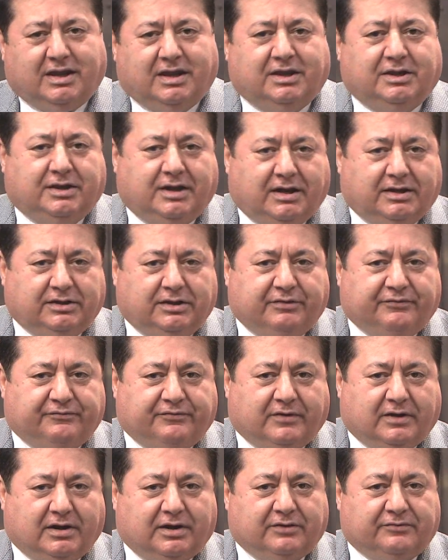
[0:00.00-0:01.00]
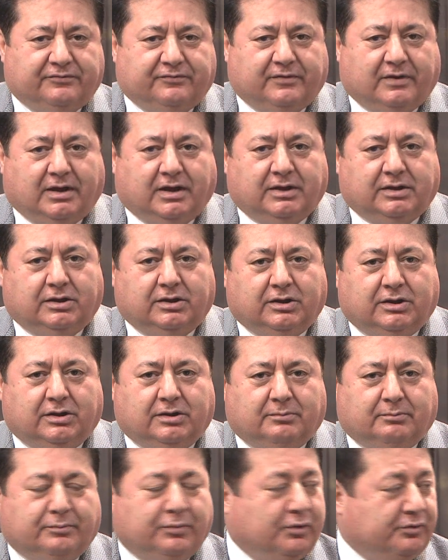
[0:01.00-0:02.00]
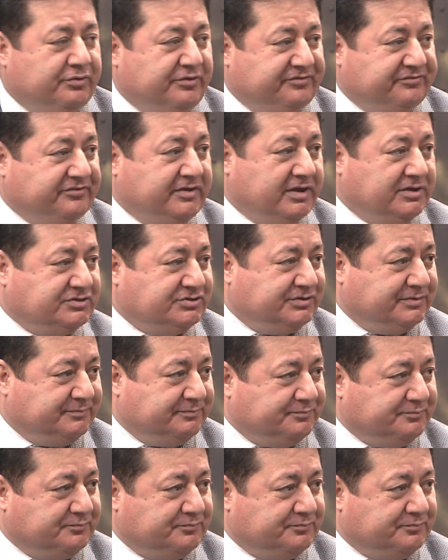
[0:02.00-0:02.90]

In 95, I bought the station,